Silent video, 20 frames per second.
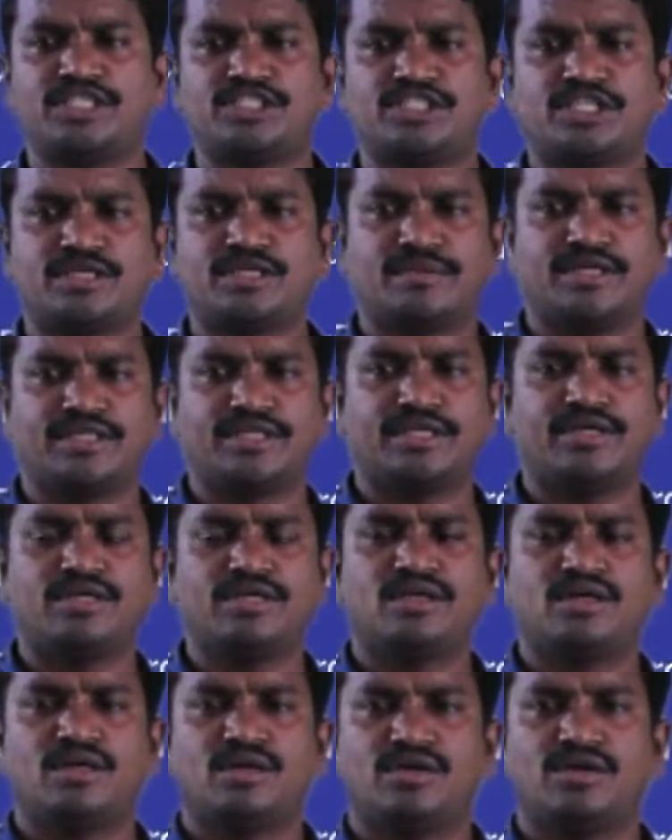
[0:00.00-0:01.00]
check method,
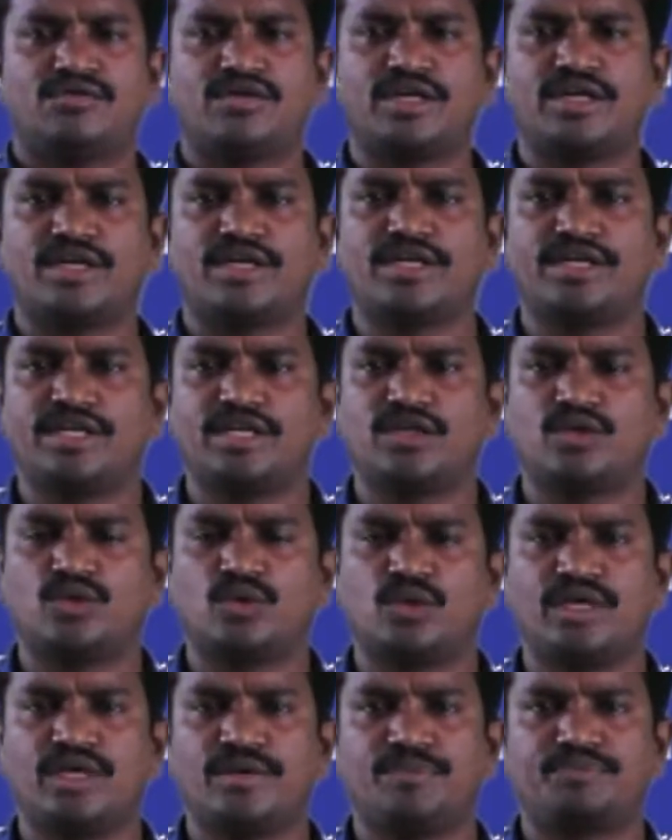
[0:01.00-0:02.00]
we can detect
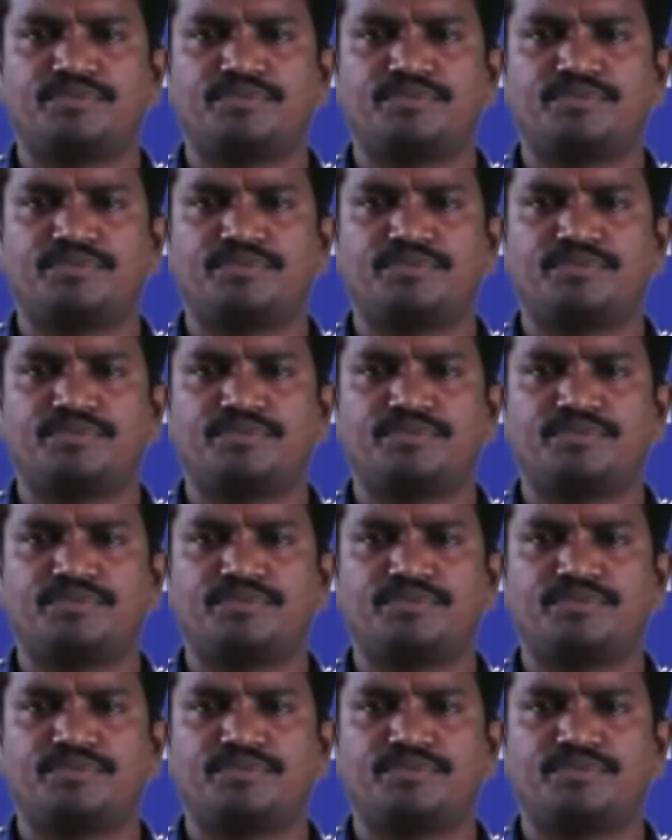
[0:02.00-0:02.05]
only